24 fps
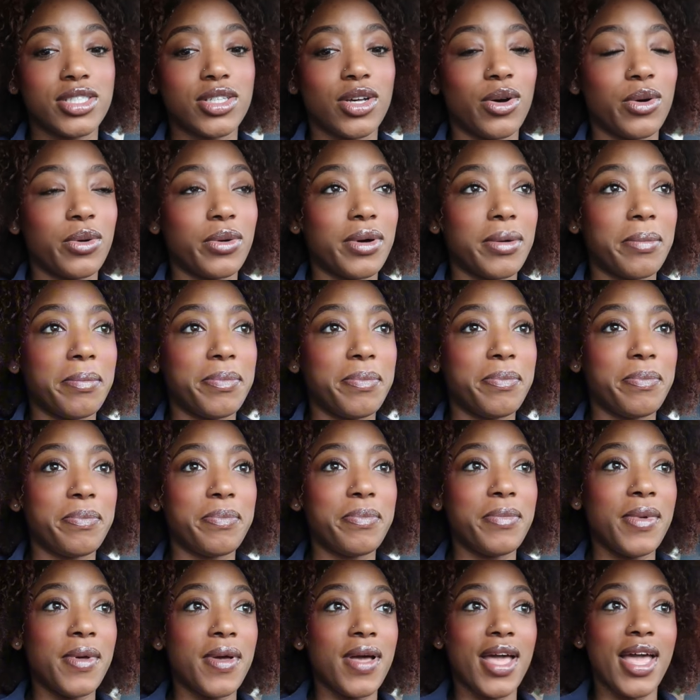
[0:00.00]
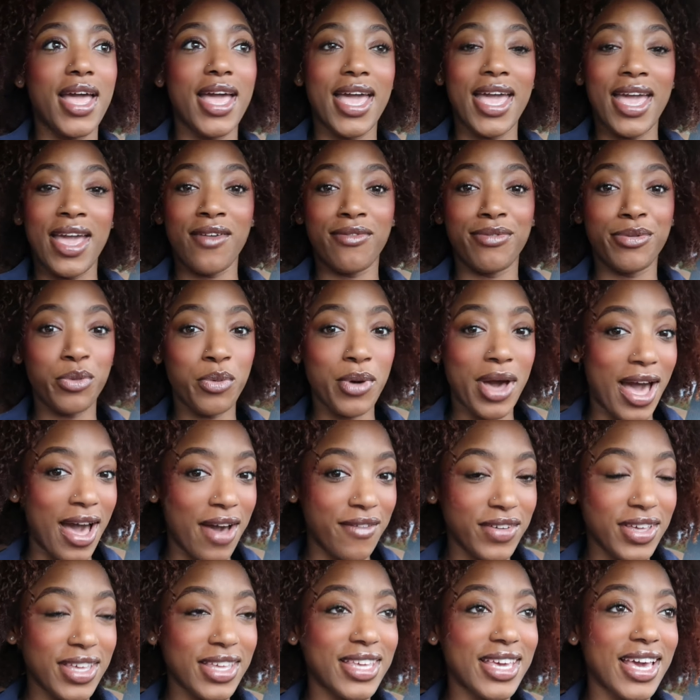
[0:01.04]
So if you
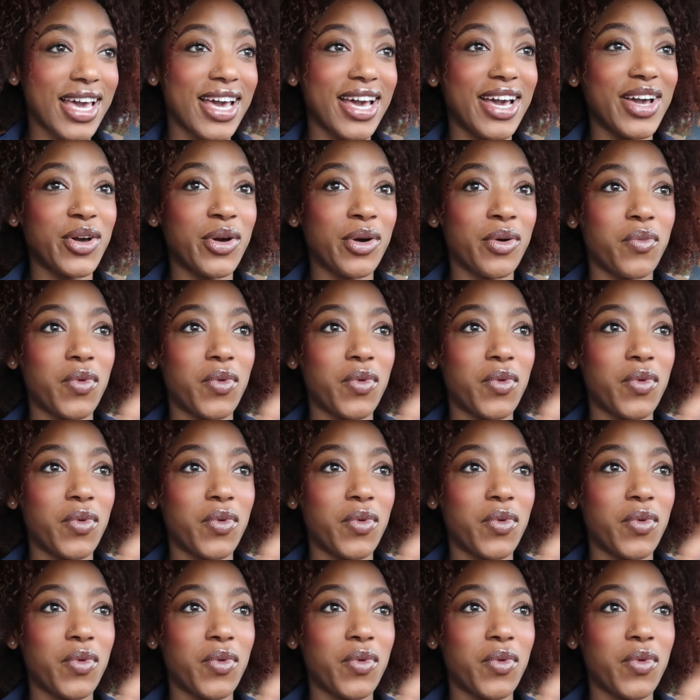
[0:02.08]
haven't yet,